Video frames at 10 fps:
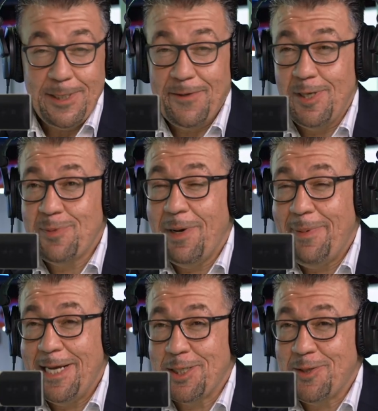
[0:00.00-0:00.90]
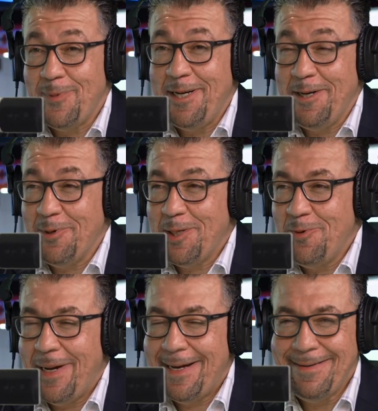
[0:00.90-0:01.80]
First of all, it's my pleasure to be here with
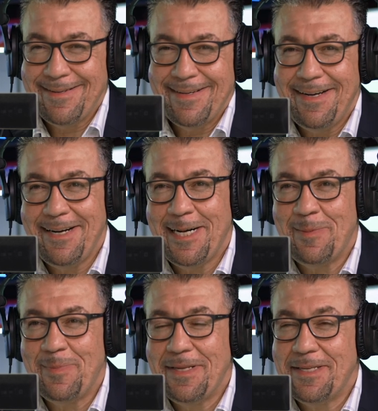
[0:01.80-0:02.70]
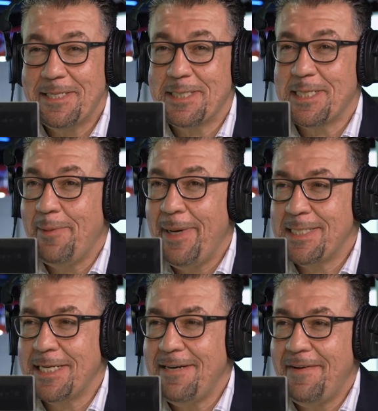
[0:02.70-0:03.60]
you, May. This is an
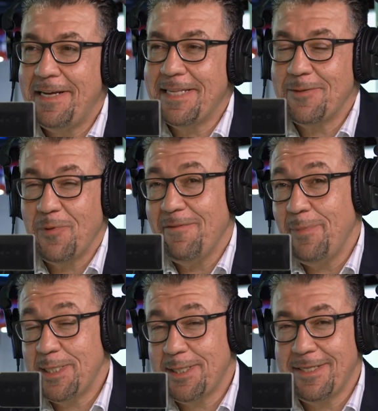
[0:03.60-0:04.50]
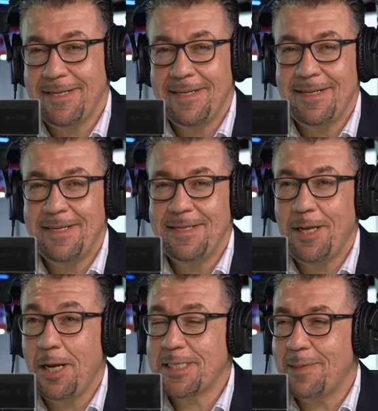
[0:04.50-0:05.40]
amazing event that we have missed
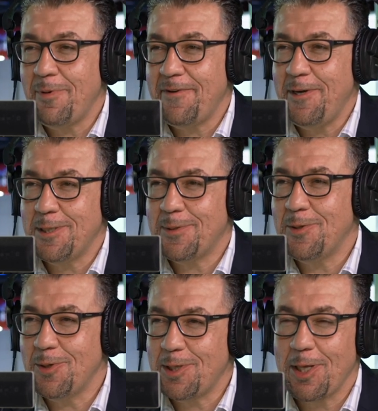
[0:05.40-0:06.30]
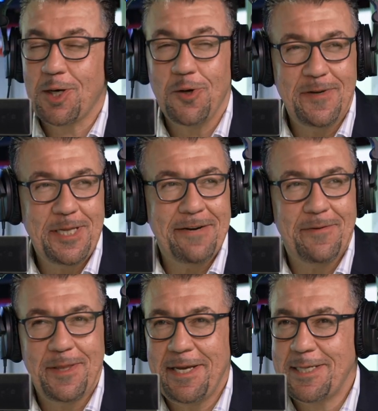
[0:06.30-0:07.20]
in the last couple of years due to the COVID and
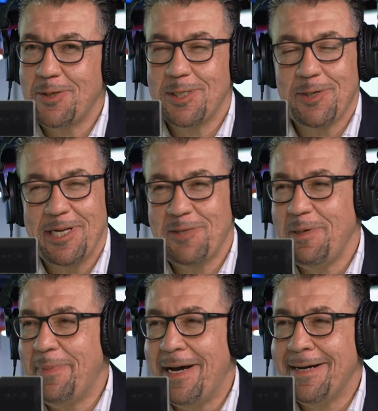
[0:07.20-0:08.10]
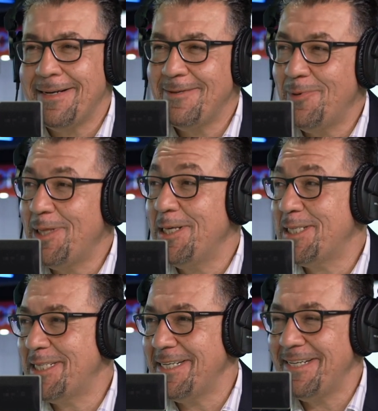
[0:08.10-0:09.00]
everything. So it's great to be back with
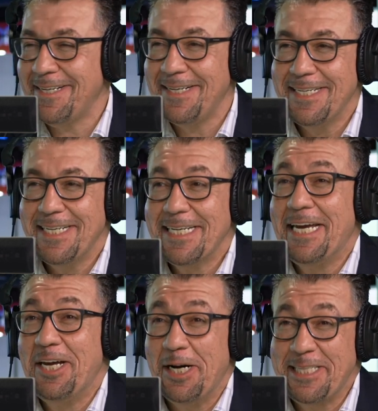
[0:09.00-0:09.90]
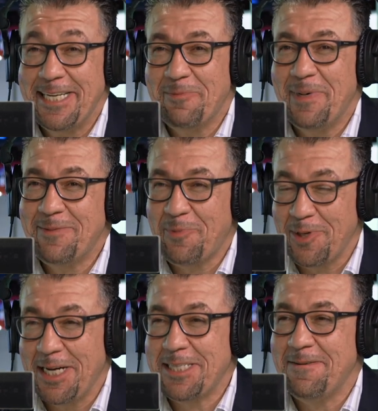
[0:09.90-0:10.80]
this chaotic but
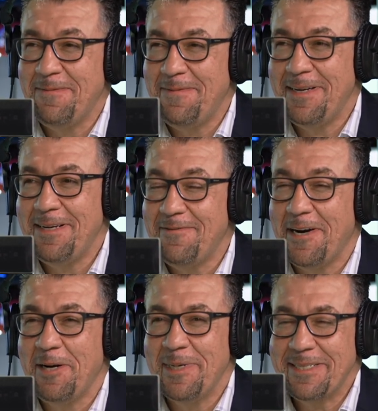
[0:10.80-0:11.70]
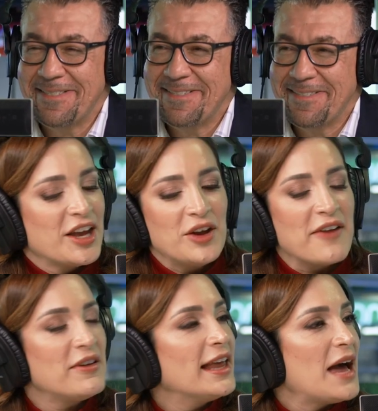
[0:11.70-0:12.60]
productive environment. You know,
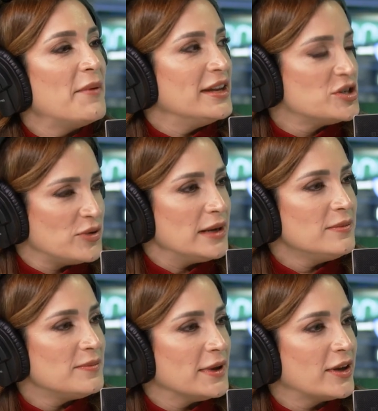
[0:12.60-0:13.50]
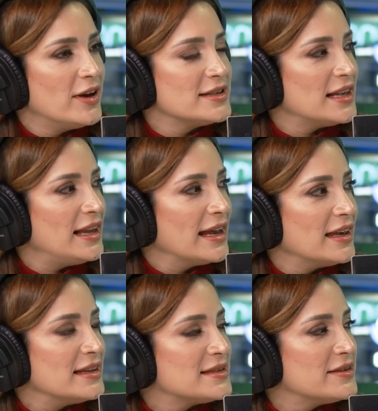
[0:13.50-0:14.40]
I feel like I'm in a dream because like
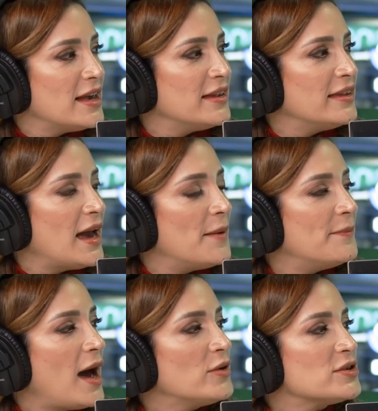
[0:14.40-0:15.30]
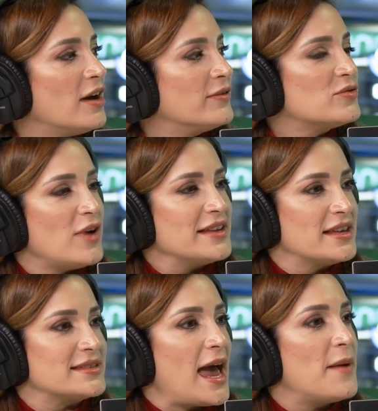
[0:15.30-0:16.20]
it's the amount of
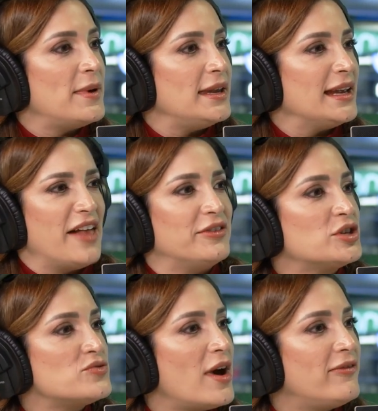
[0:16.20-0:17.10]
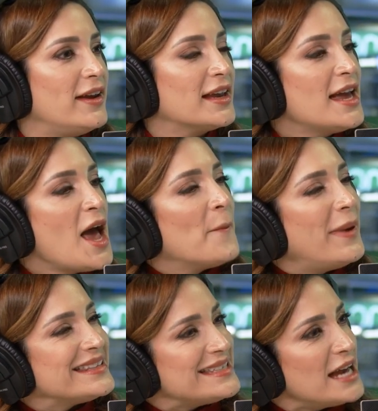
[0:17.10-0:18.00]
craziness happening and the traffic,
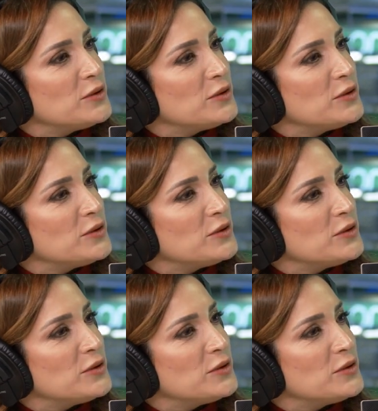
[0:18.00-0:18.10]
but